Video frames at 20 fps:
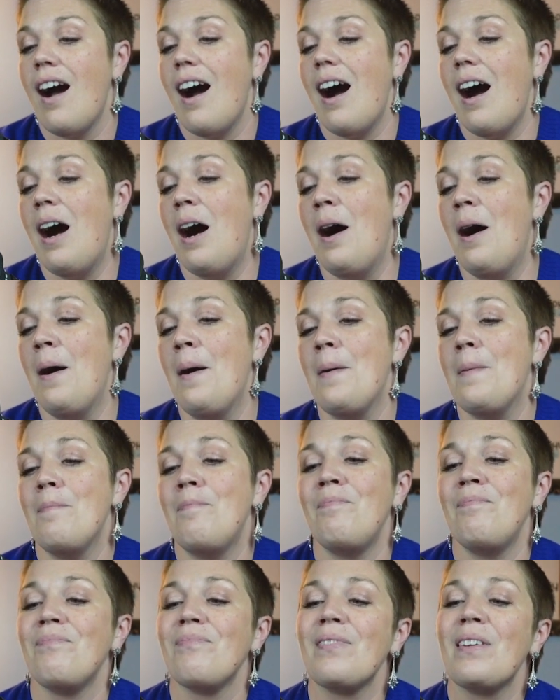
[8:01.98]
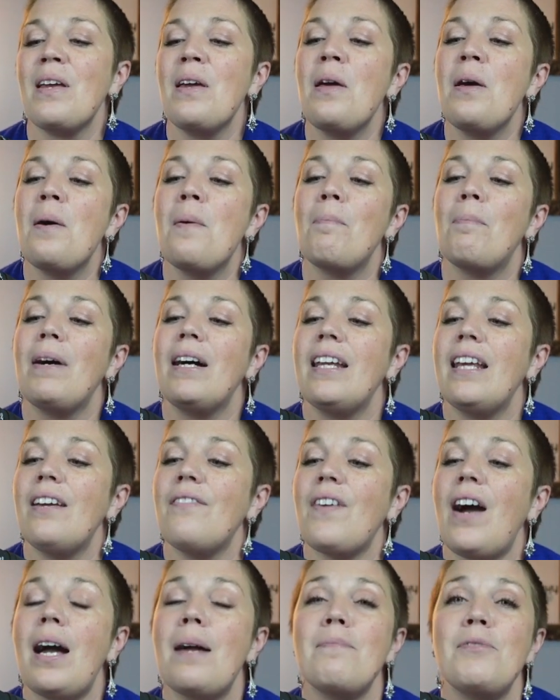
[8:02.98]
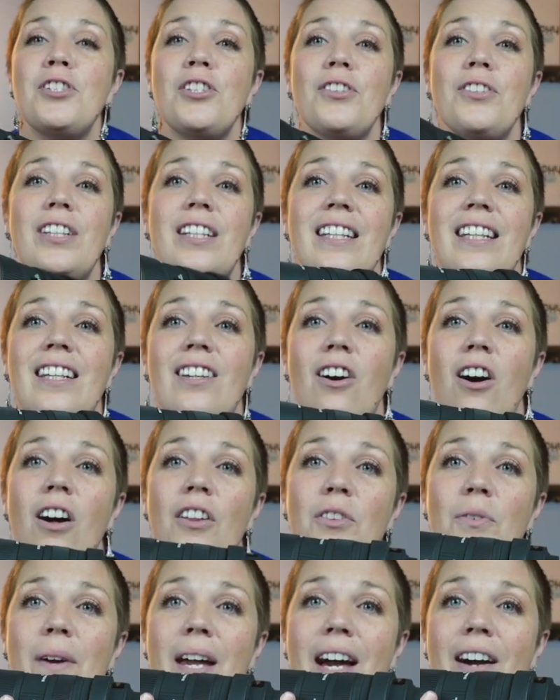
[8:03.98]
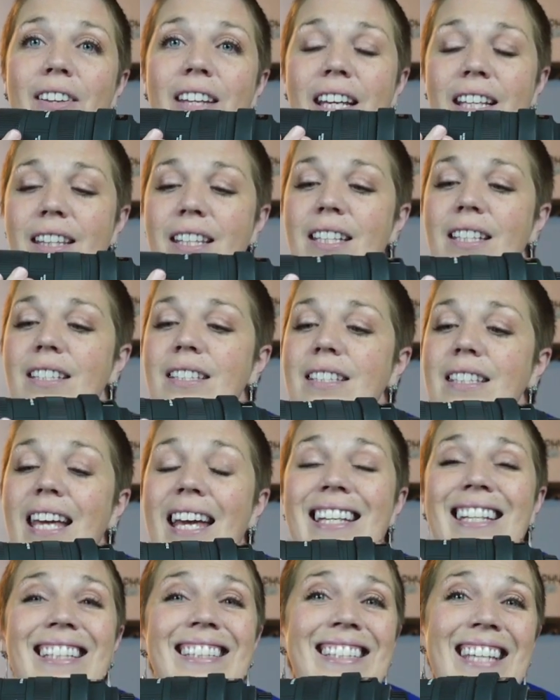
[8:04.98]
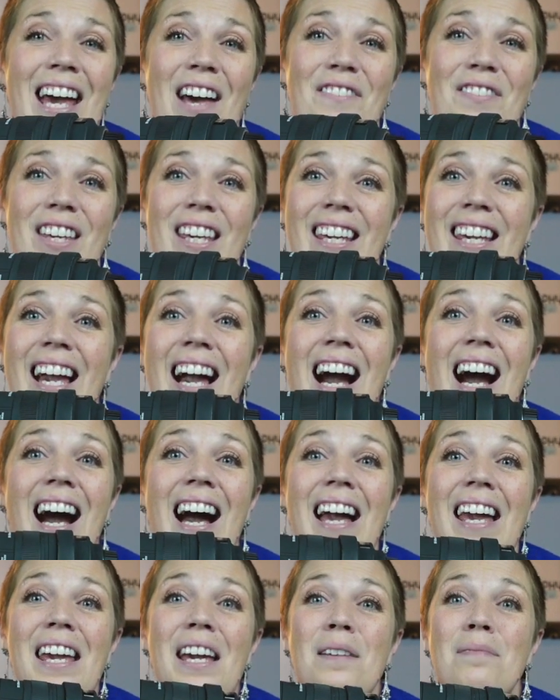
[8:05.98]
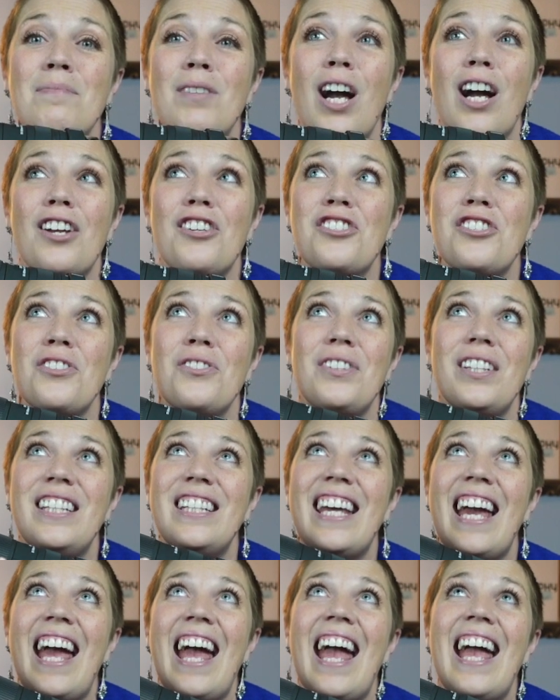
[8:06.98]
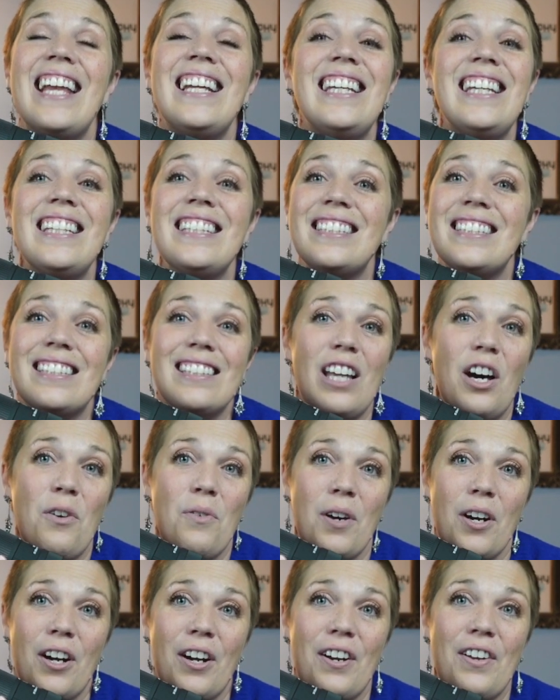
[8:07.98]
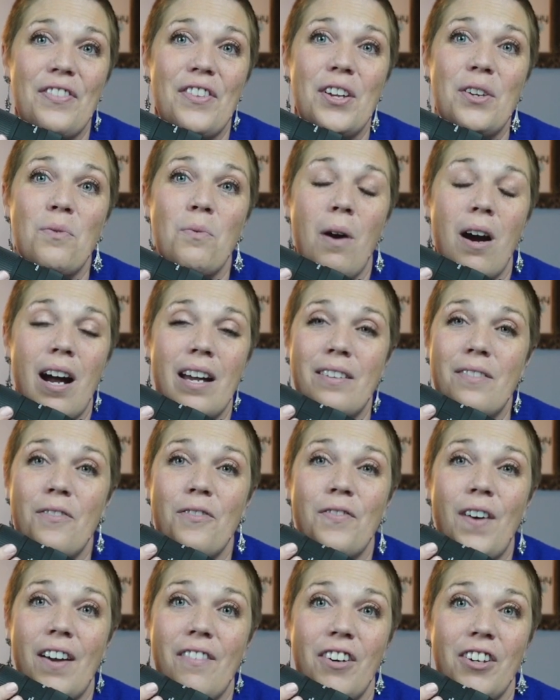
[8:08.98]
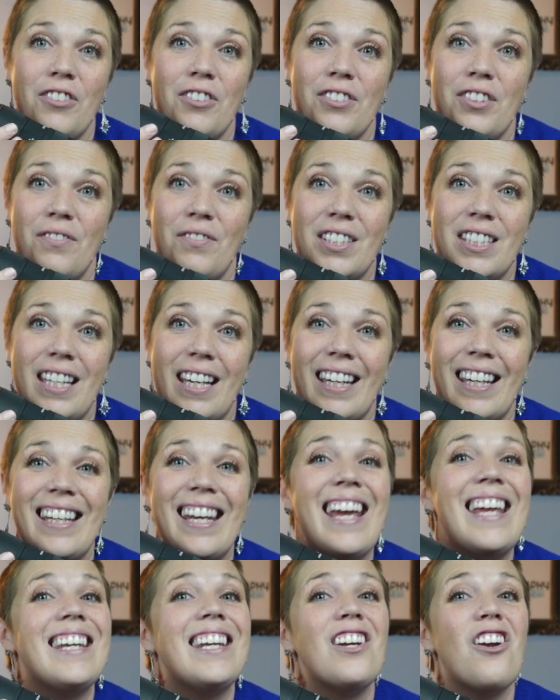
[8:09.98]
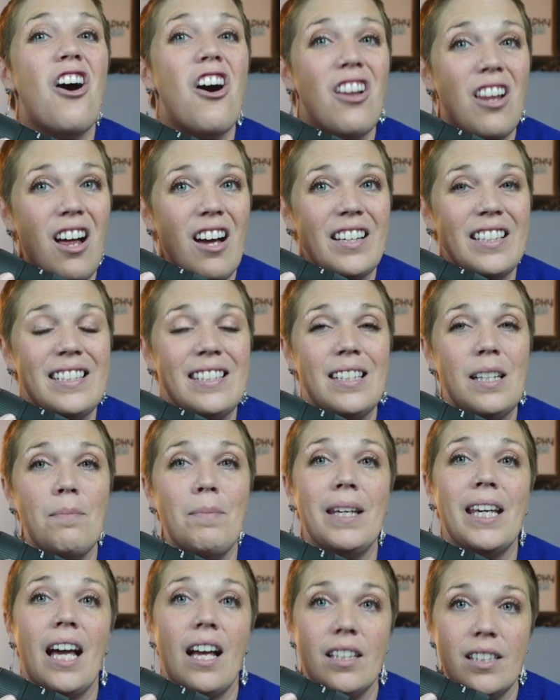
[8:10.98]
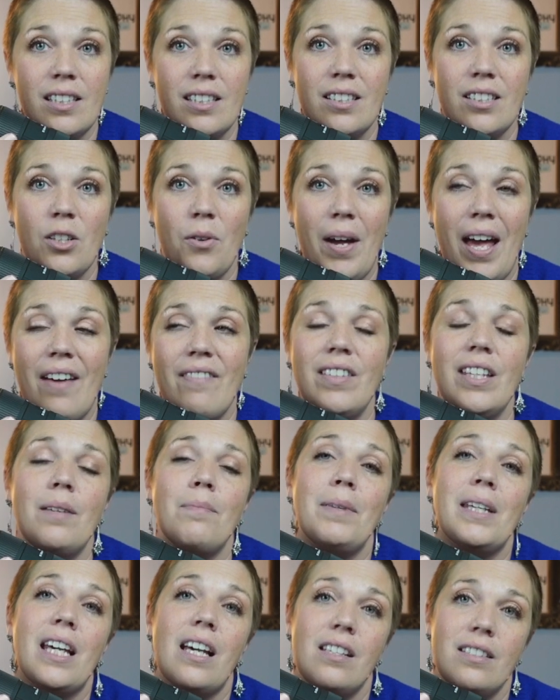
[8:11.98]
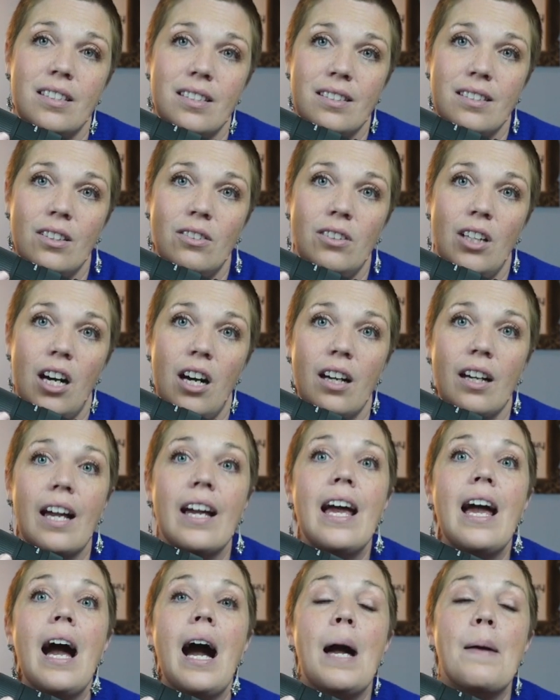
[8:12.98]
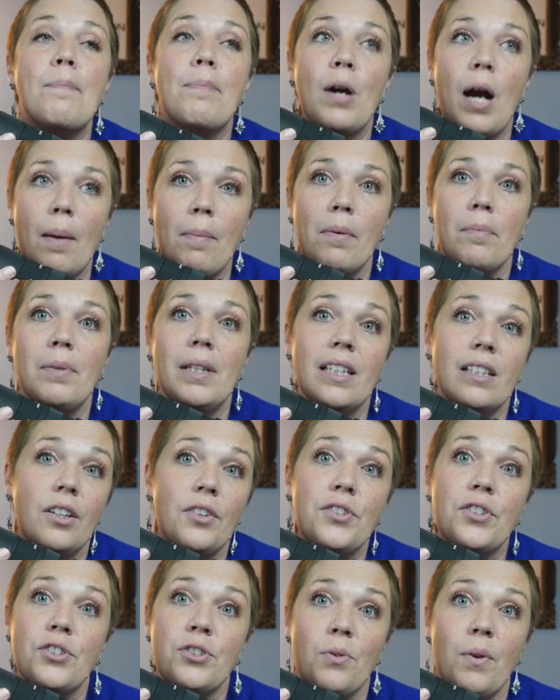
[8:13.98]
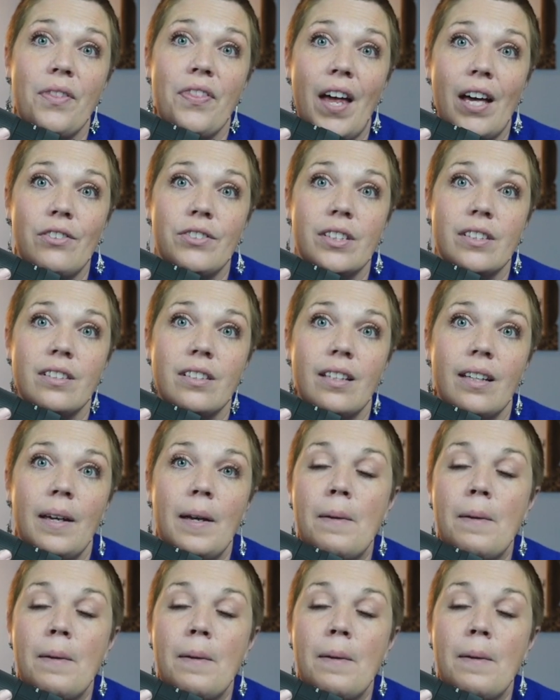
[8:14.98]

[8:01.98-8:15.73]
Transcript: But if I'm shooting it all the way out like this and it's heavy, I am not shooting any slower than 1/500th of a second. And in all honesty, because it's so heavy and because it's so long, I'm probably closer to 1,000.